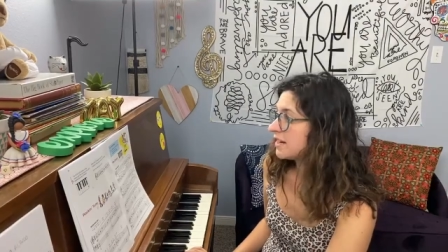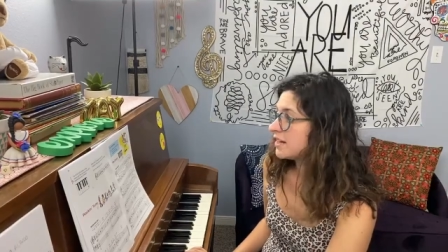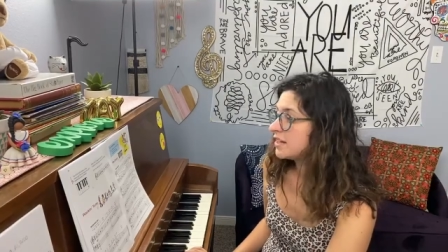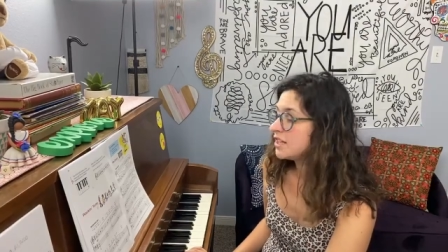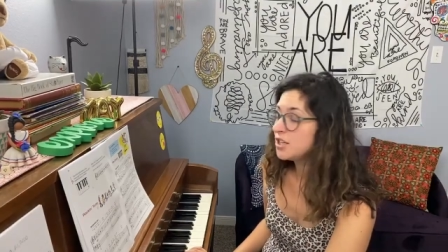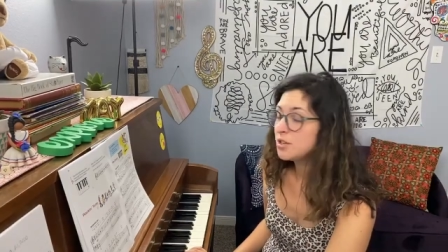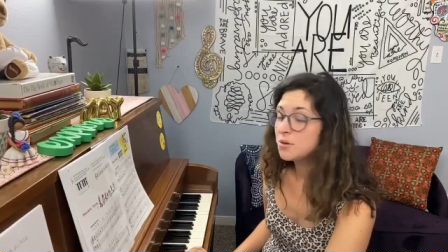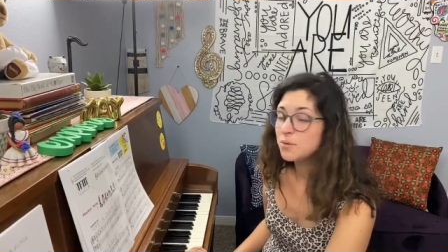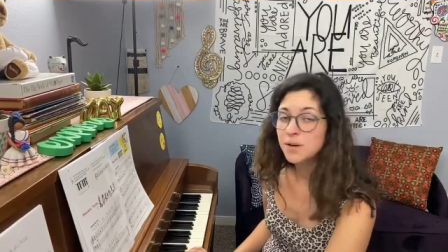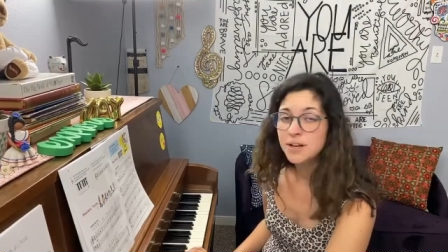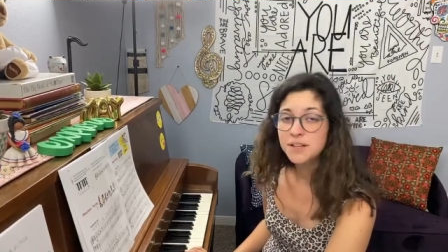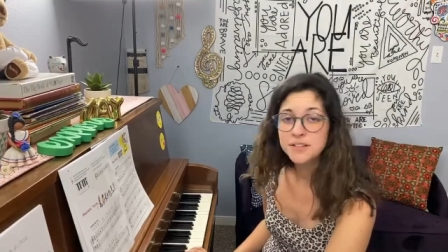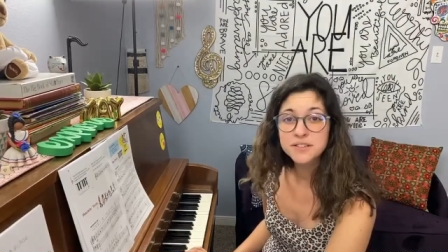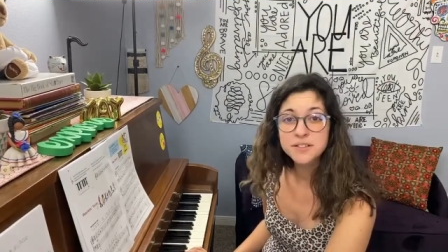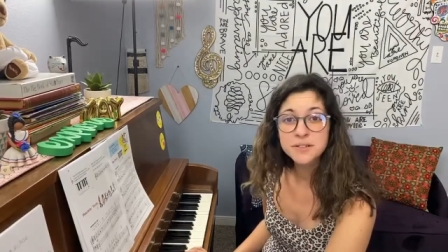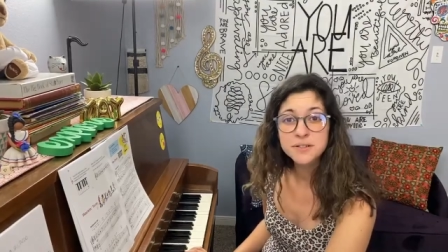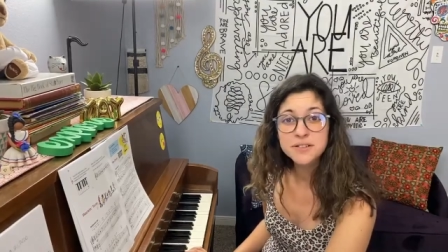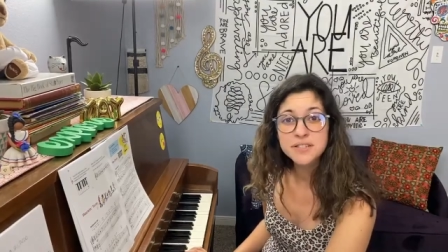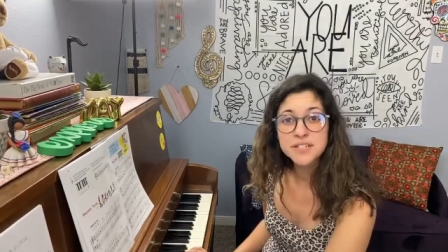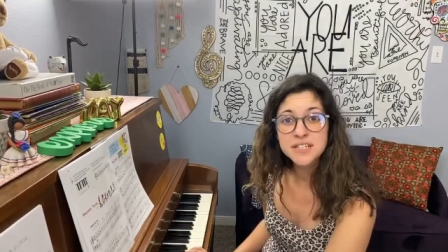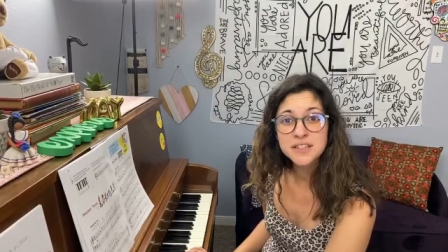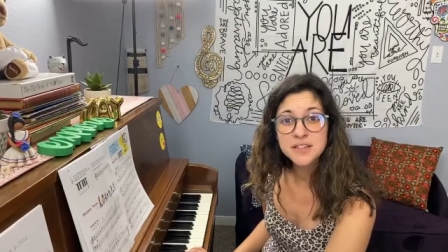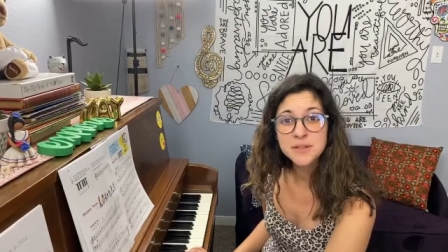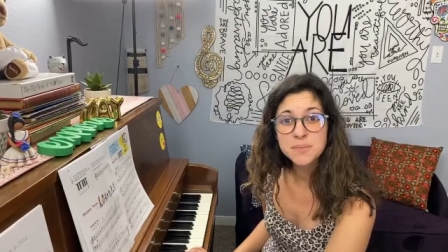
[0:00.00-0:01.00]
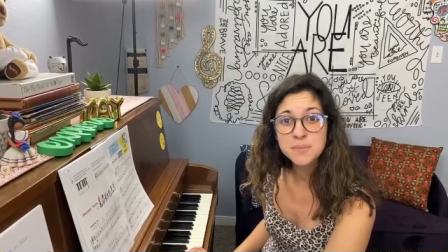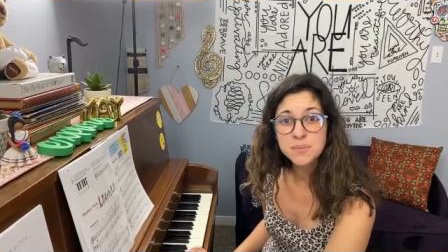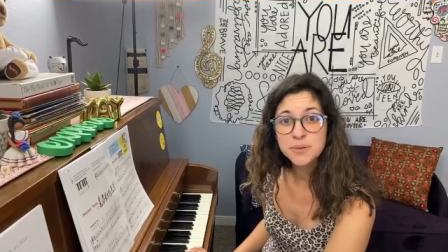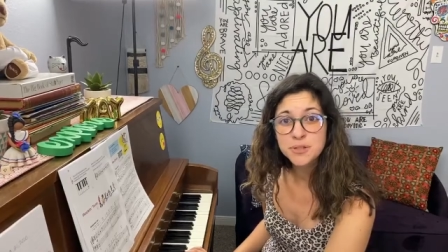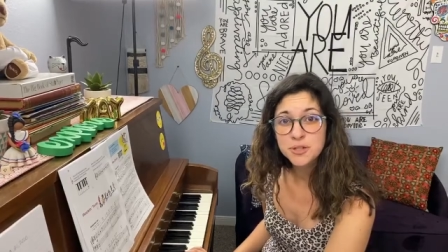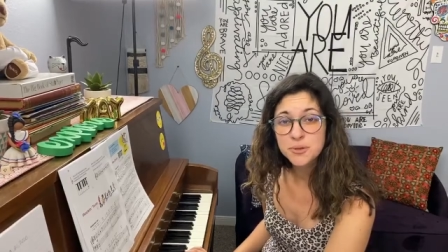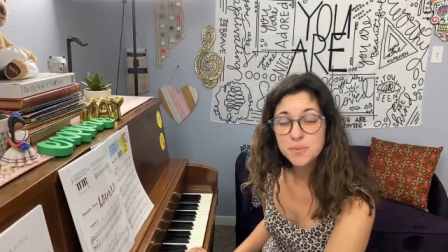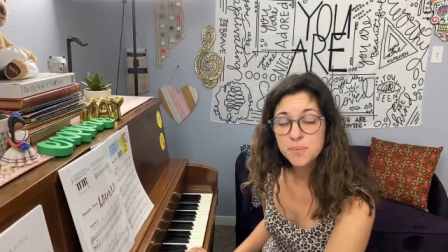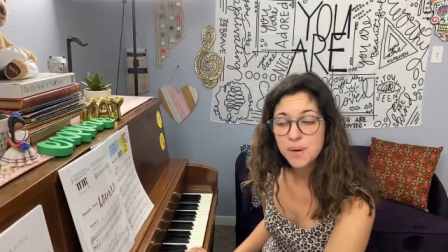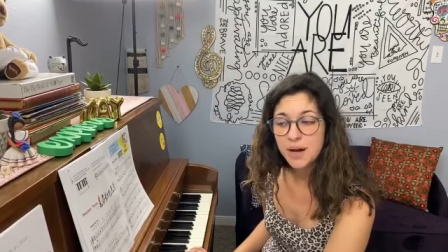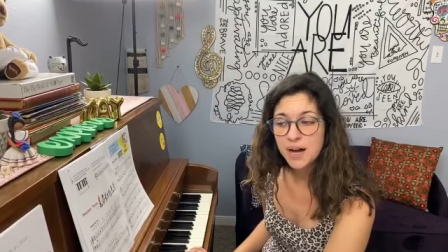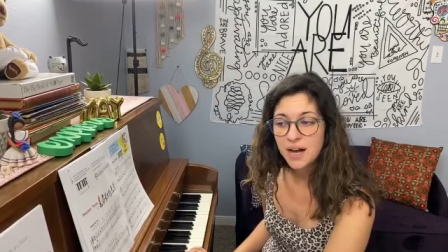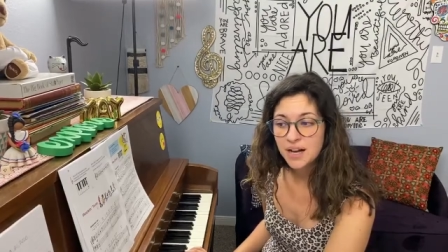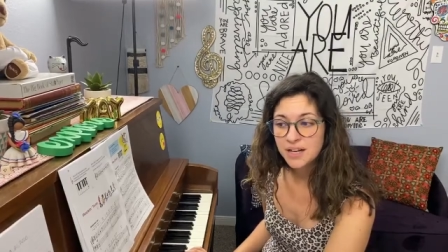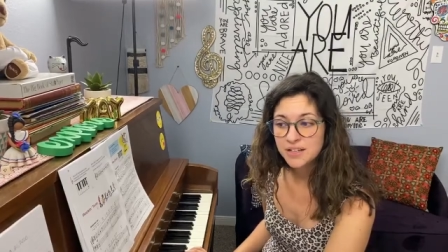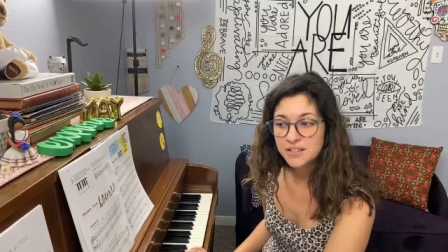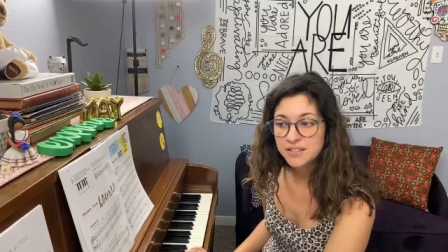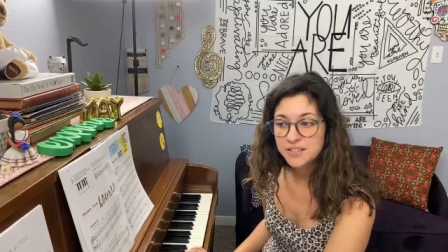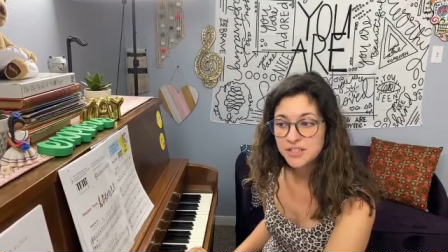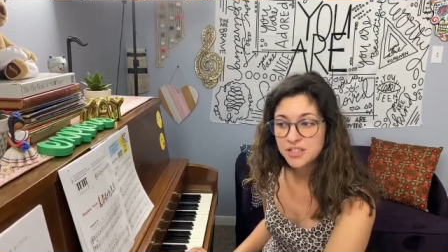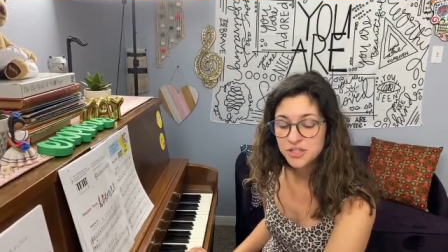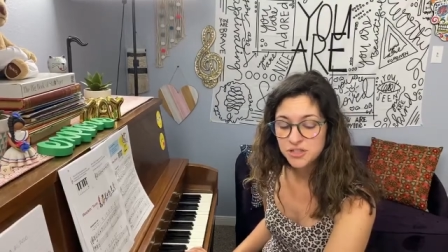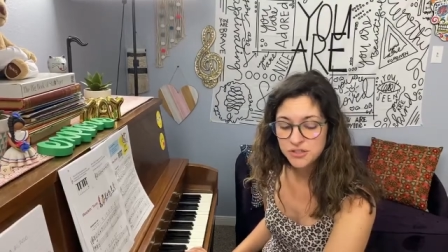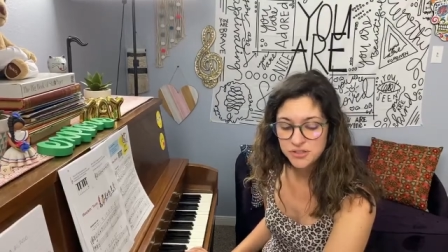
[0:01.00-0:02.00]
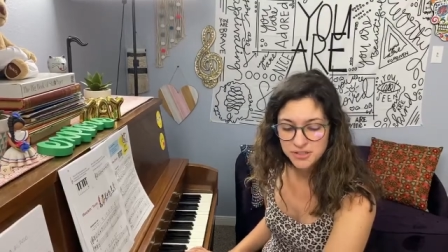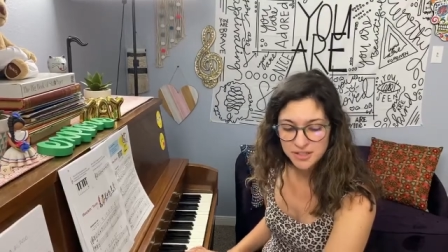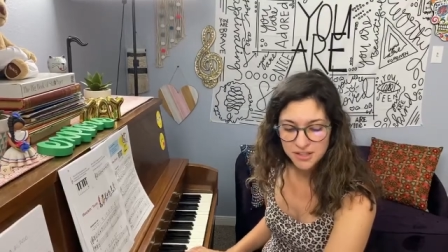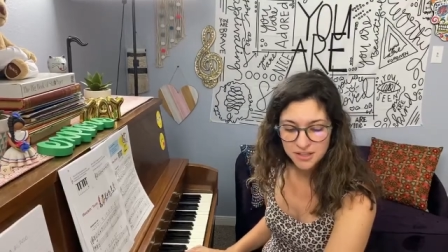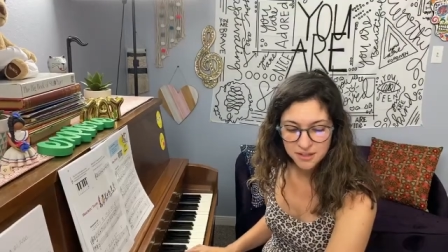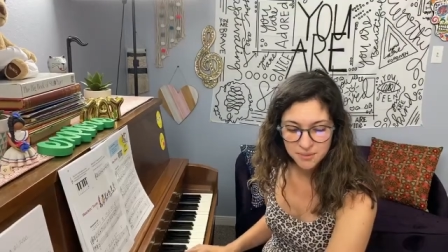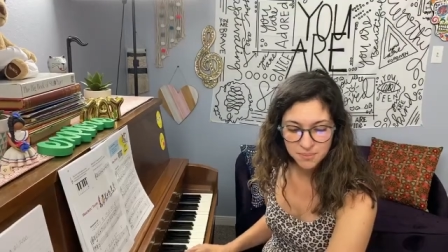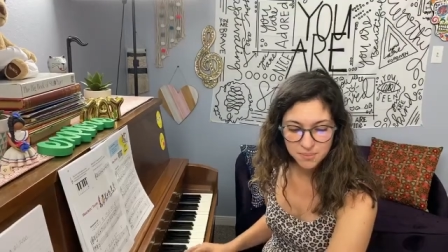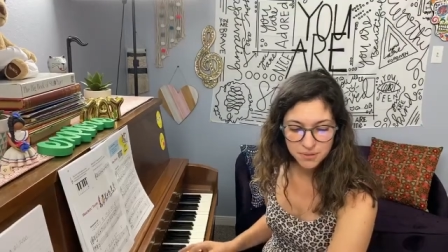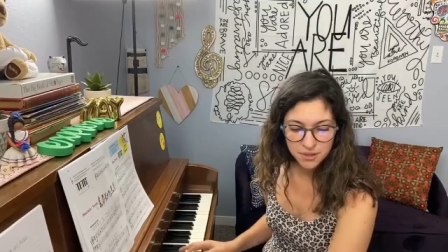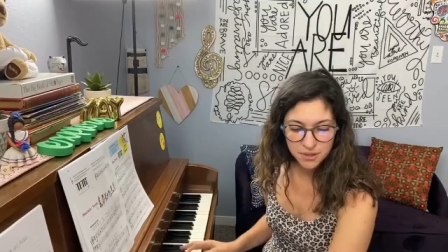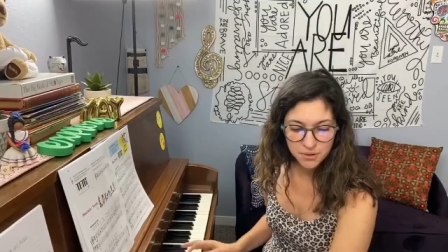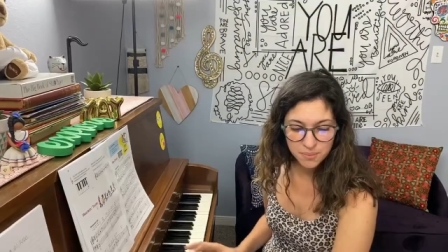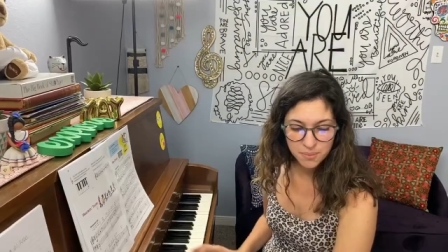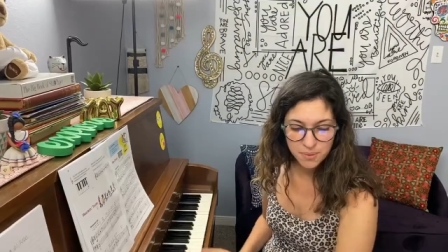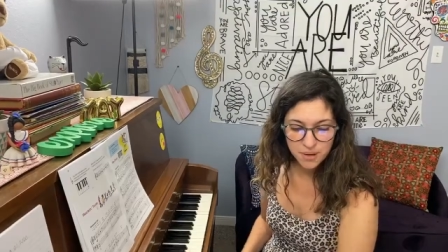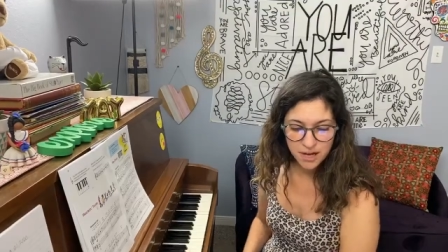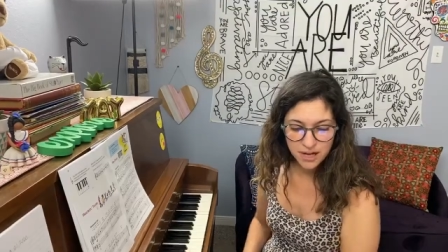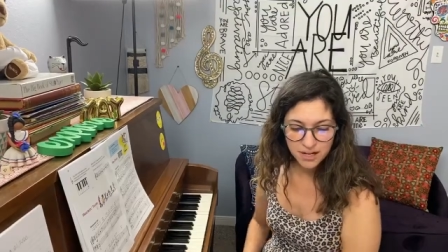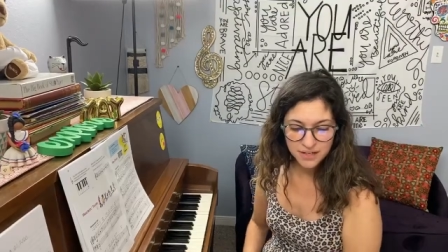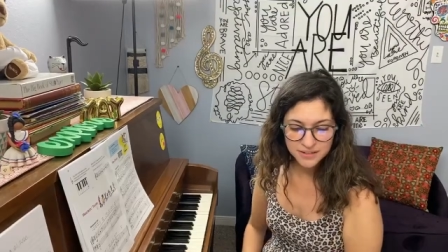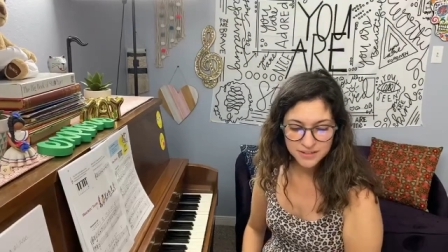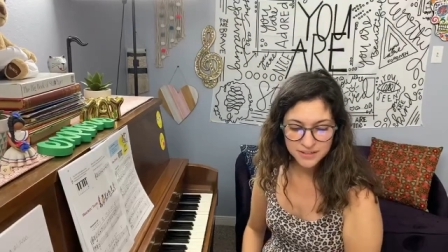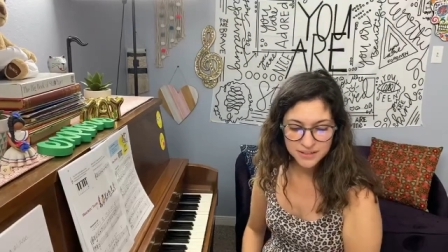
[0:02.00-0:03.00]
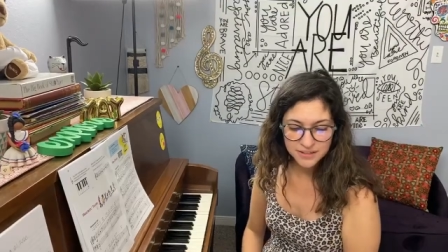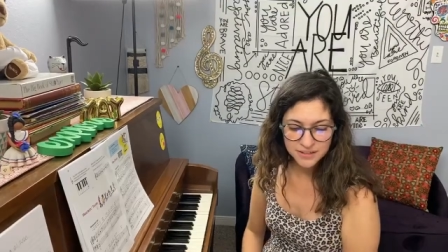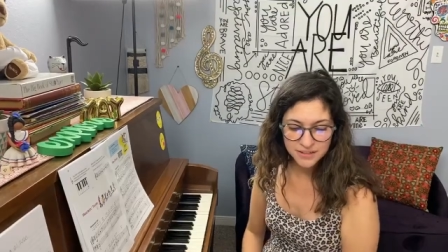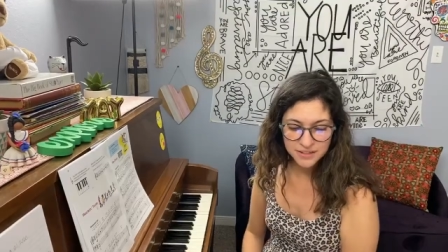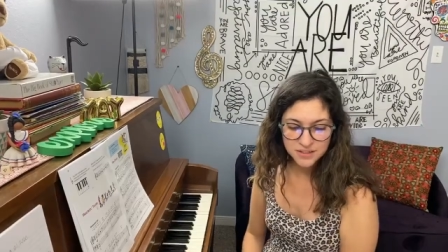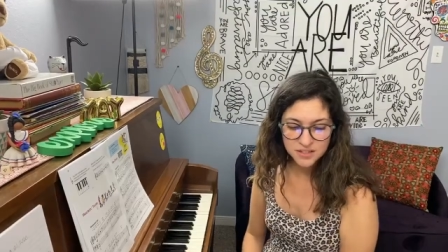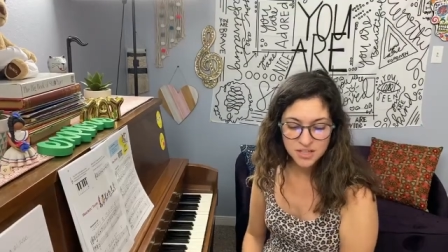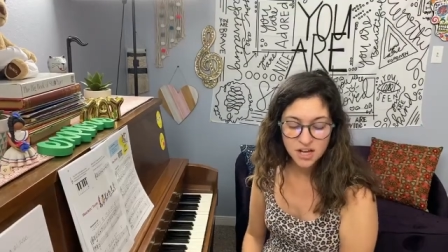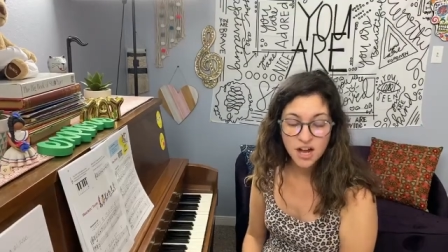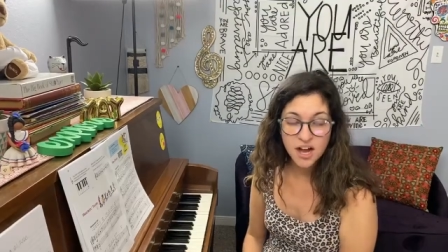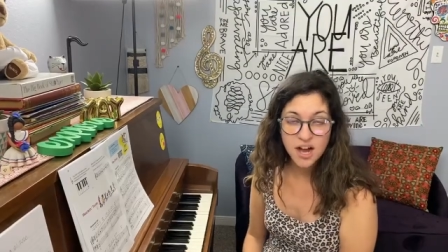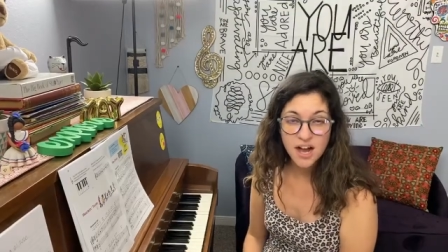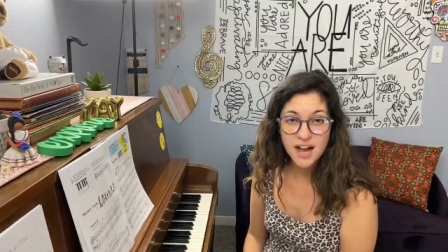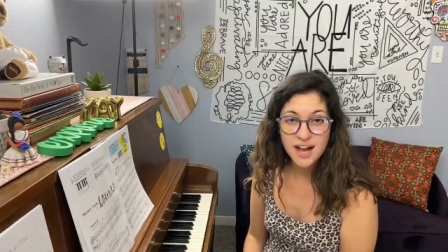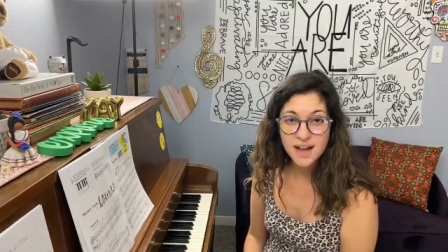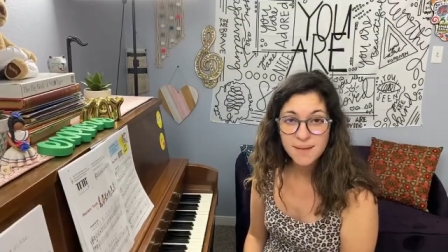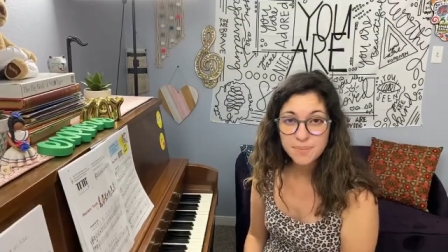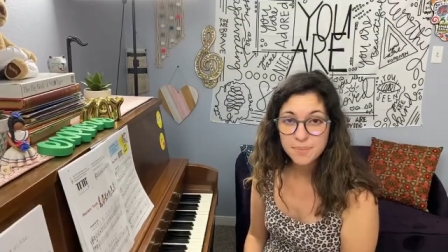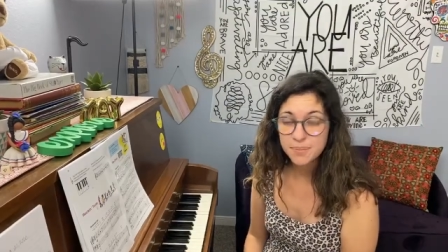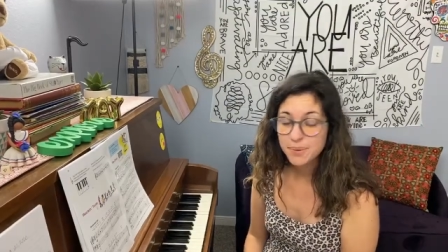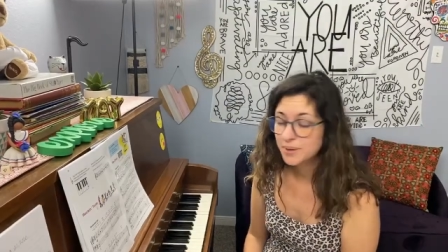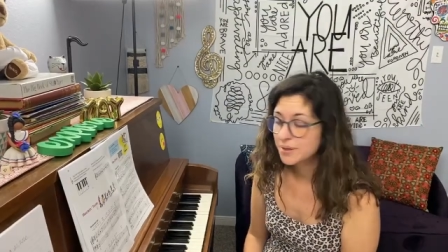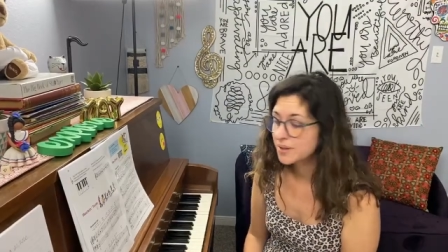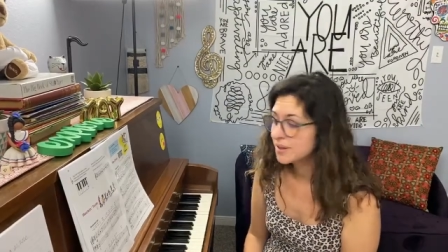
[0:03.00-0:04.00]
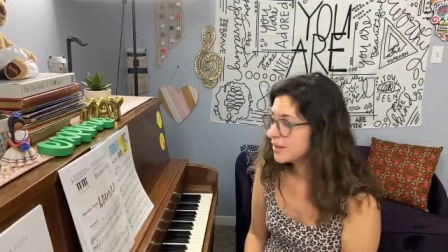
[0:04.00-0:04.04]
You also see the blue box. Did you see the blue box at the top?